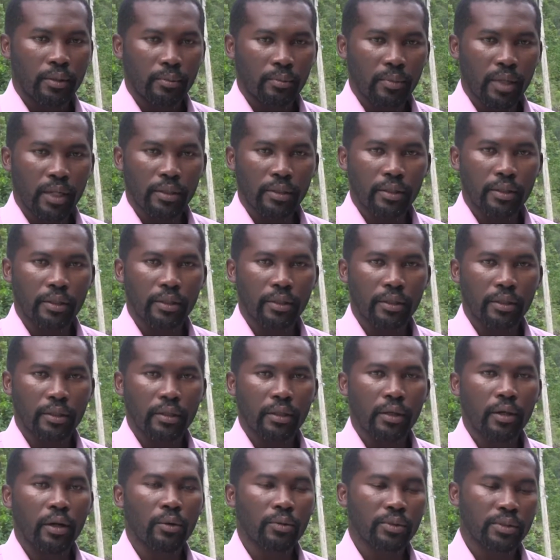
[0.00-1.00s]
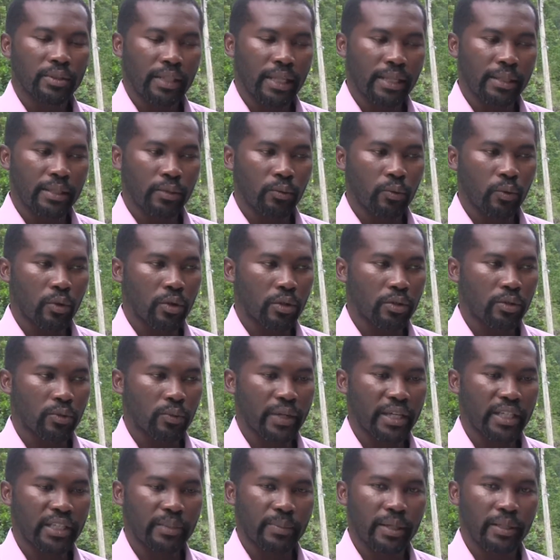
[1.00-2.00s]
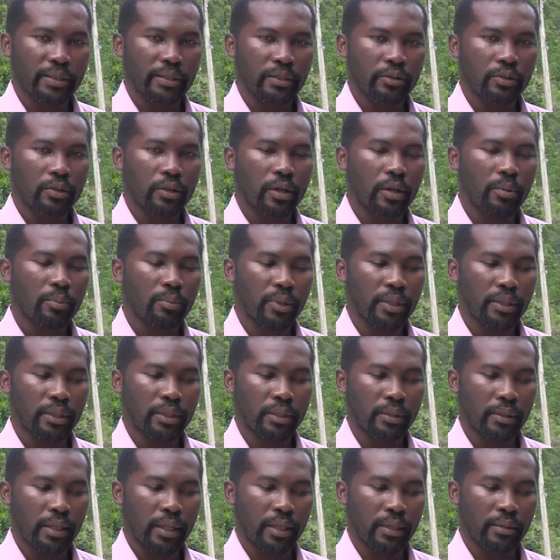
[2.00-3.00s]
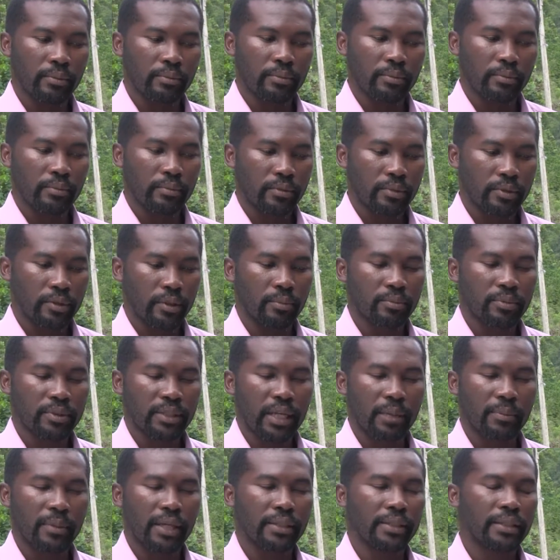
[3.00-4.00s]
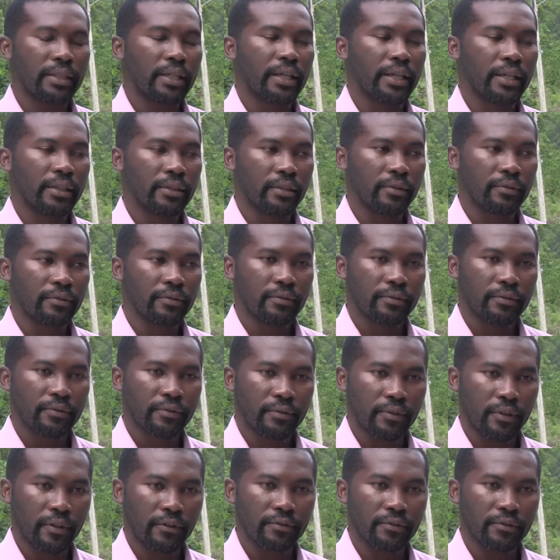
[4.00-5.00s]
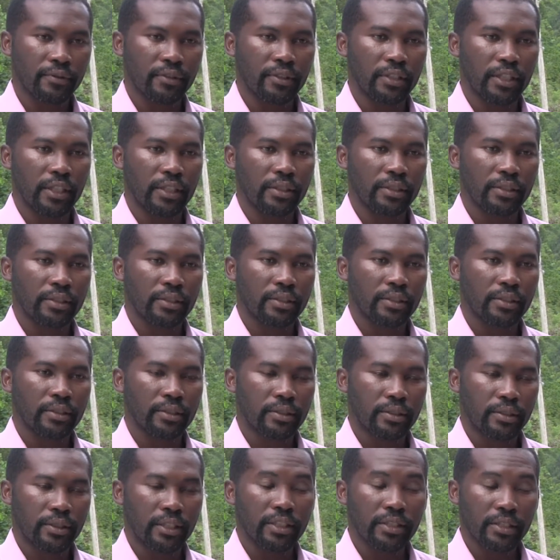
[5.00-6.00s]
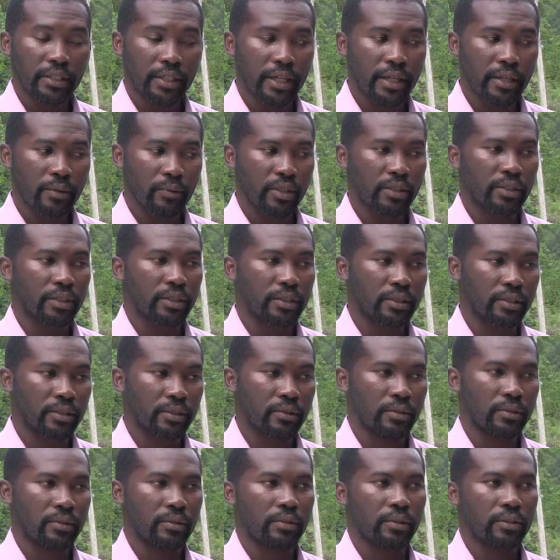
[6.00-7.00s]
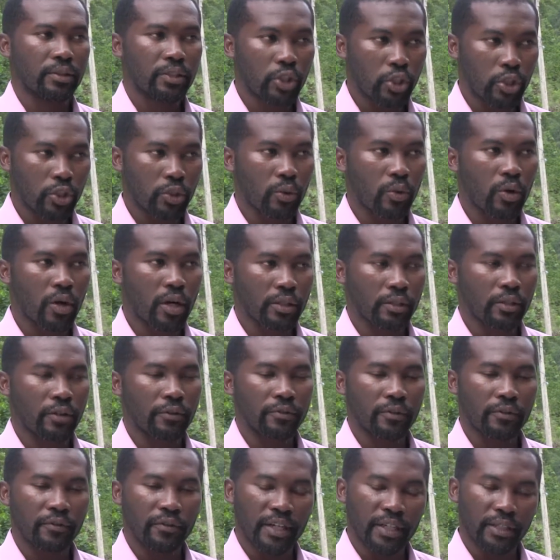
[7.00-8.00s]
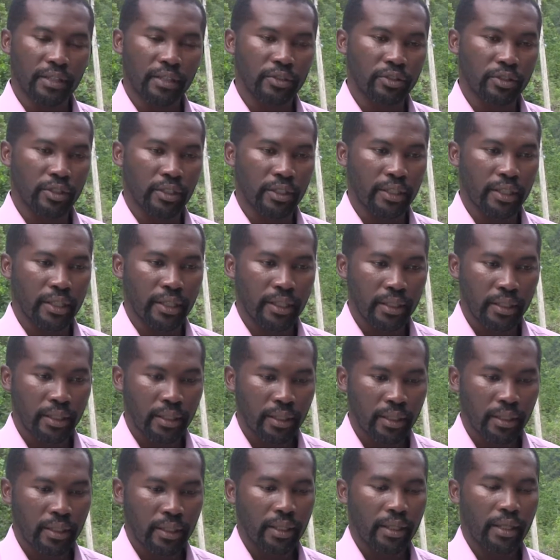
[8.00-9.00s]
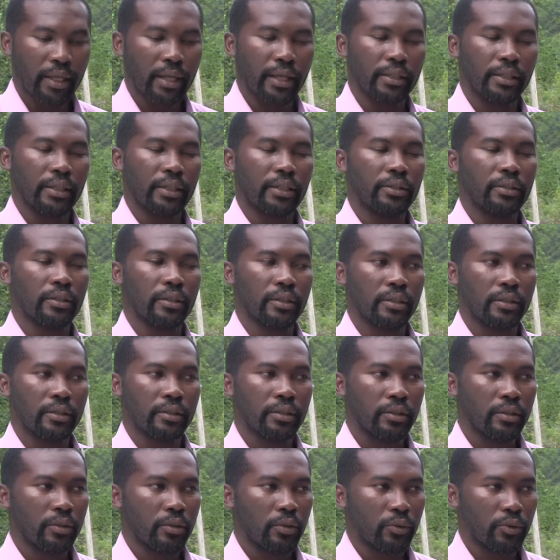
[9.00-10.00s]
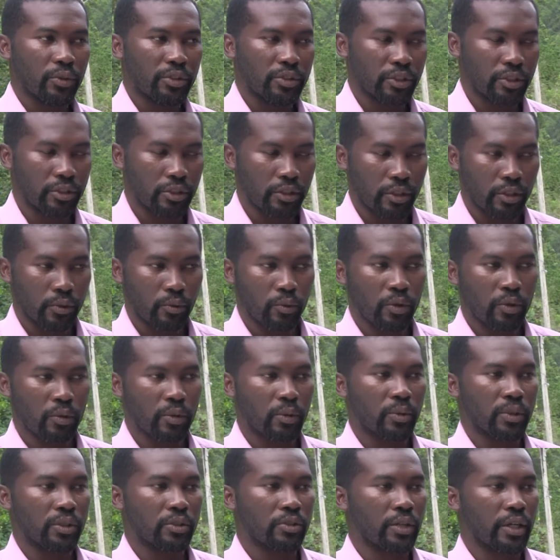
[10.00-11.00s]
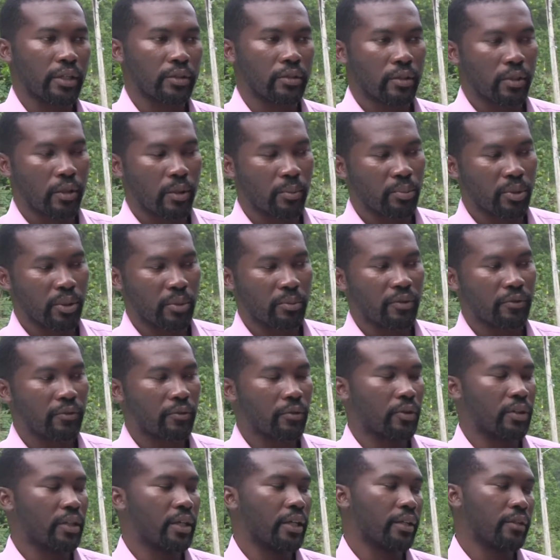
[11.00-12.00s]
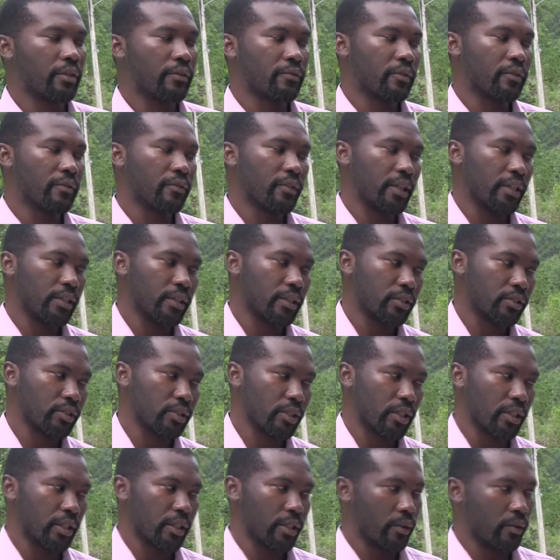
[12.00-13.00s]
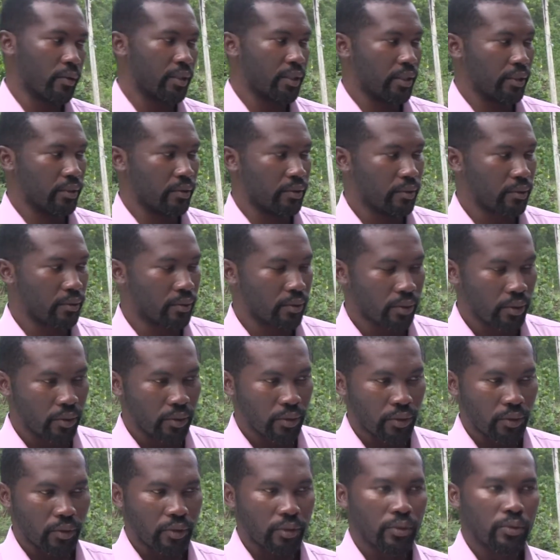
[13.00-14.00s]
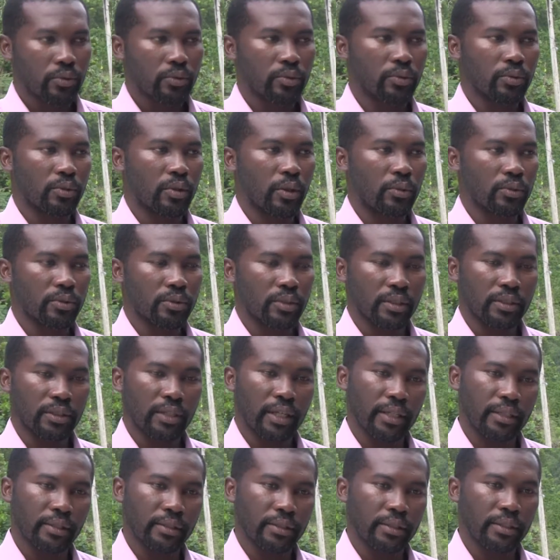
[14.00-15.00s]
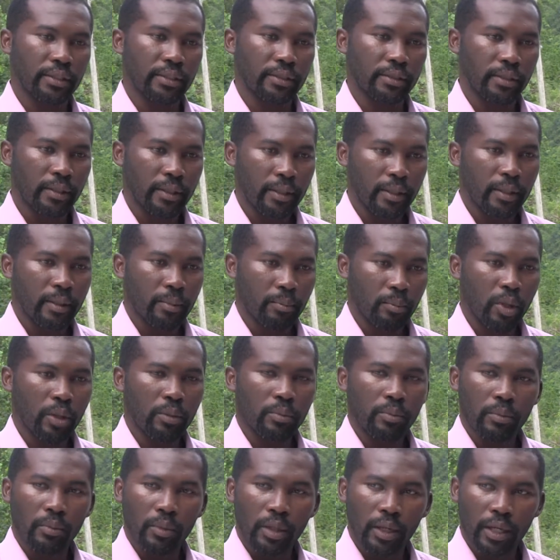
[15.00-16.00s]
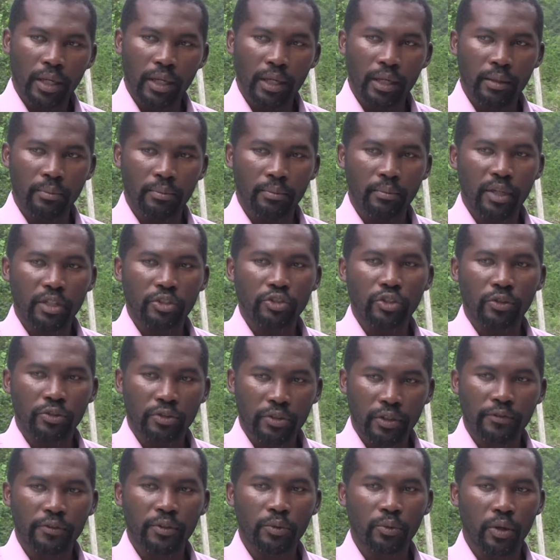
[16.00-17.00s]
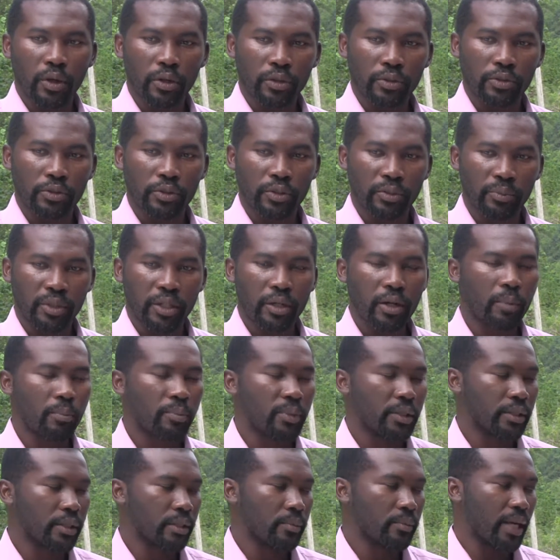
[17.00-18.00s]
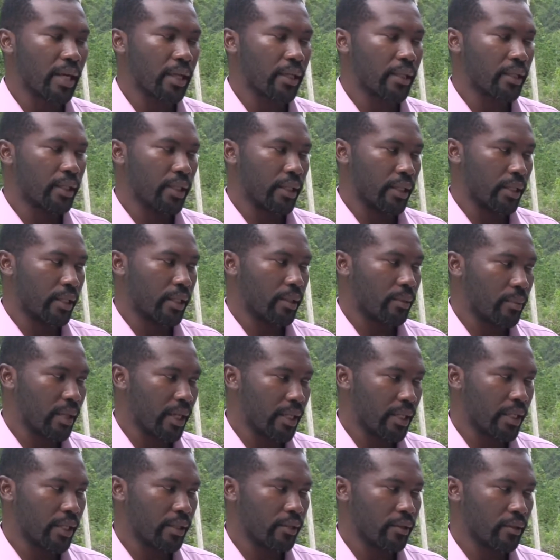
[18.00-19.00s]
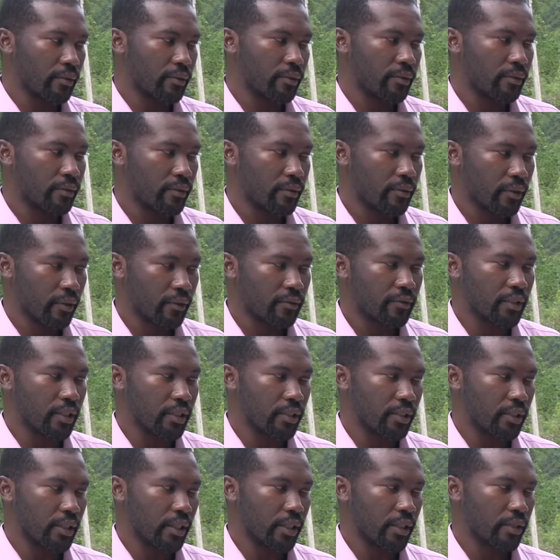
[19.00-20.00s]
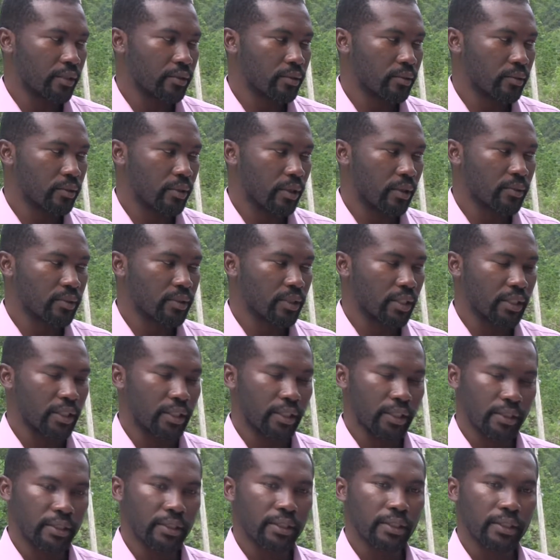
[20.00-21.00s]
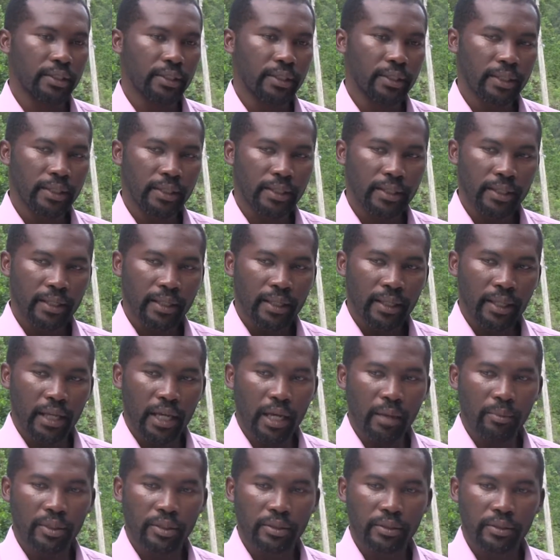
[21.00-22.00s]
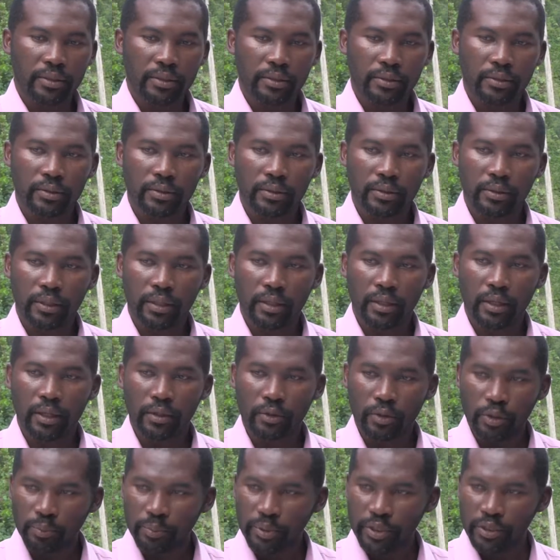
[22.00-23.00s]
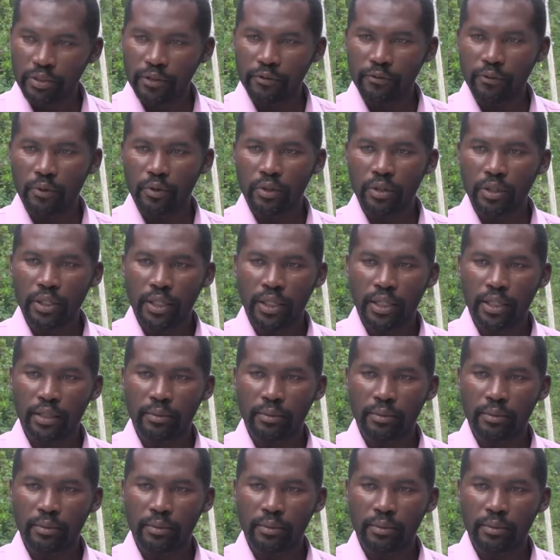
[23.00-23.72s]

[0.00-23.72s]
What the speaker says: But the outstanding works we're expected to complete it sometime at the end of this year, which is the third quarter of the financial year, and any other residual work we will try to complete before the end of the financial year going into 2019. But majority of the work should be completed by the end of this year, 2018. It's a good piece of work.